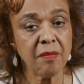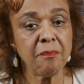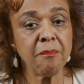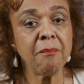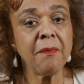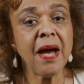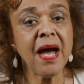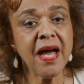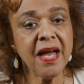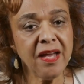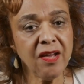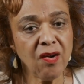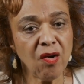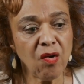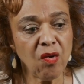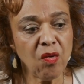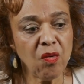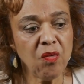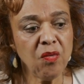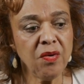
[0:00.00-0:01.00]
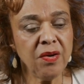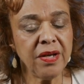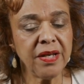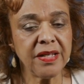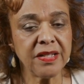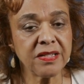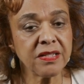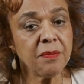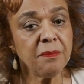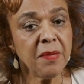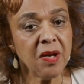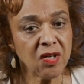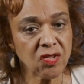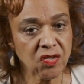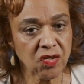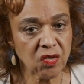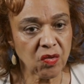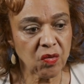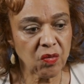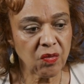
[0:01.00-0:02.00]
Myo is a
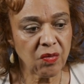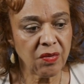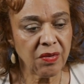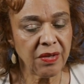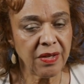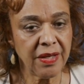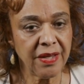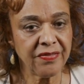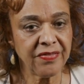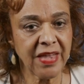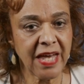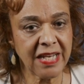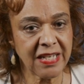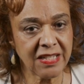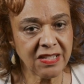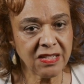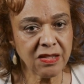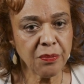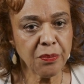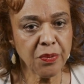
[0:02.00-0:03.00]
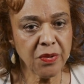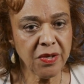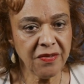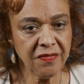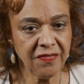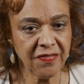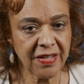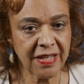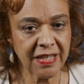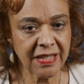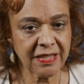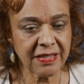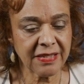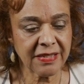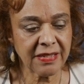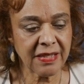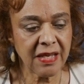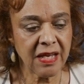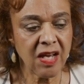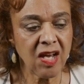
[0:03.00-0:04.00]
muscle. That is the
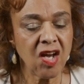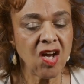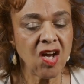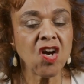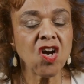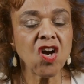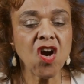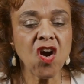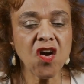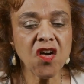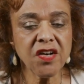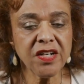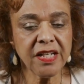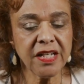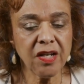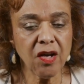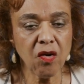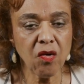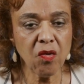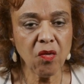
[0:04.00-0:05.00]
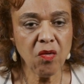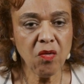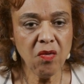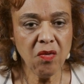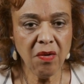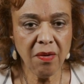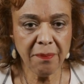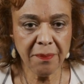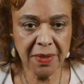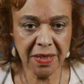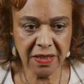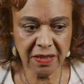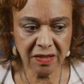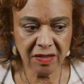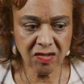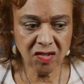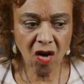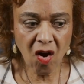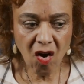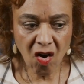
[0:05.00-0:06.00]
prefix. Cardio
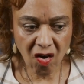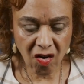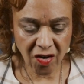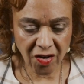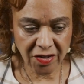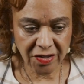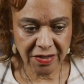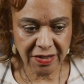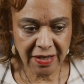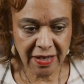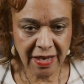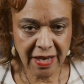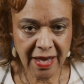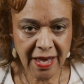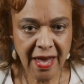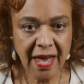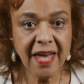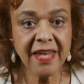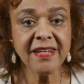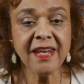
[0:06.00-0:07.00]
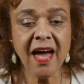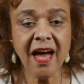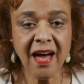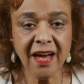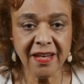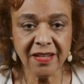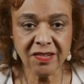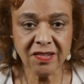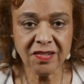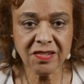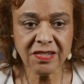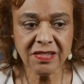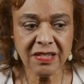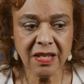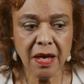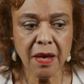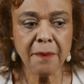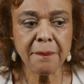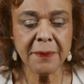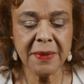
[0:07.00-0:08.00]
means heart, and itis
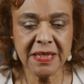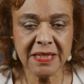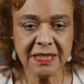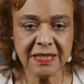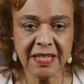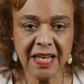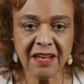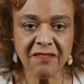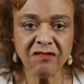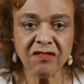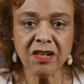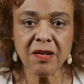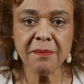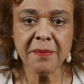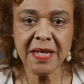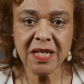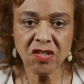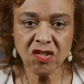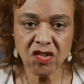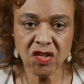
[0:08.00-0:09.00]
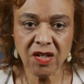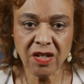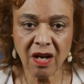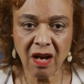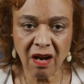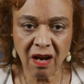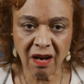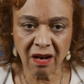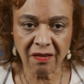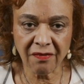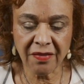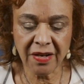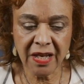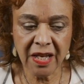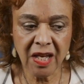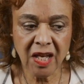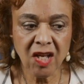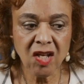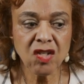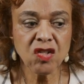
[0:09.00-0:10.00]
means inflammation of.
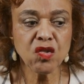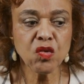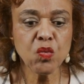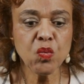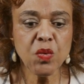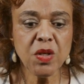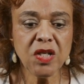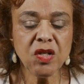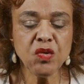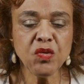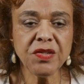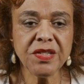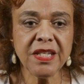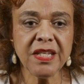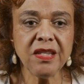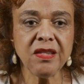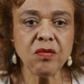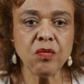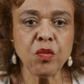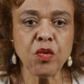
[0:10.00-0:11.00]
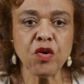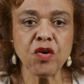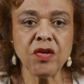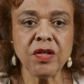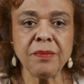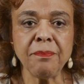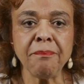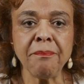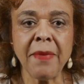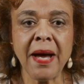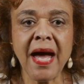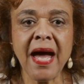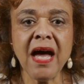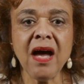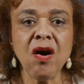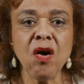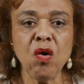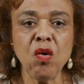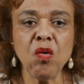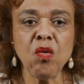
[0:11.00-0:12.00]
So when you see the word
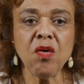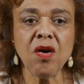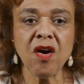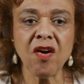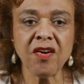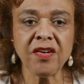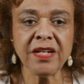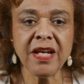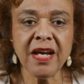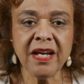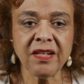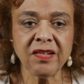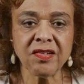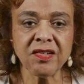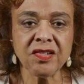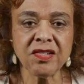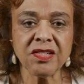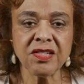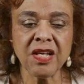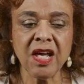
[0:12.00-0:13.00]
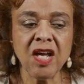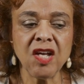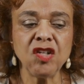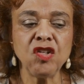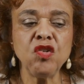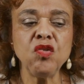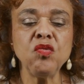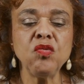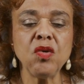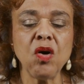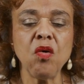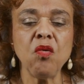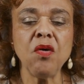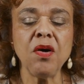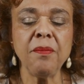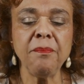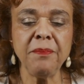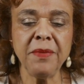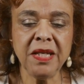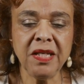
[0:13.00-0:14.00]
myocarditis, you know
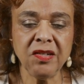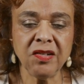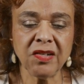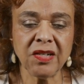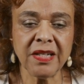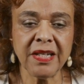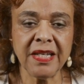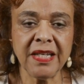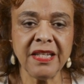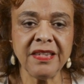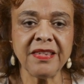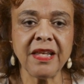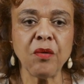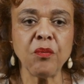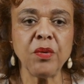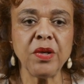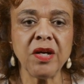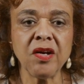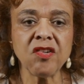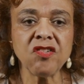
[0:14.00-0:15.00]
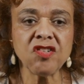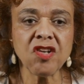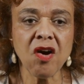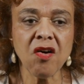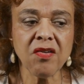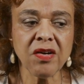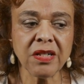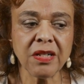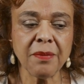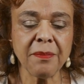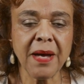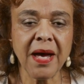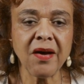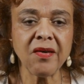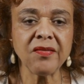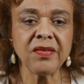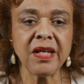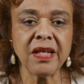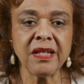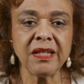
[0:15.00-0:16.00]
immediately that we are talking
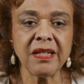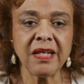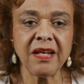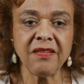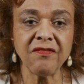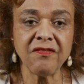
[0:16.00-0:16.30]
about an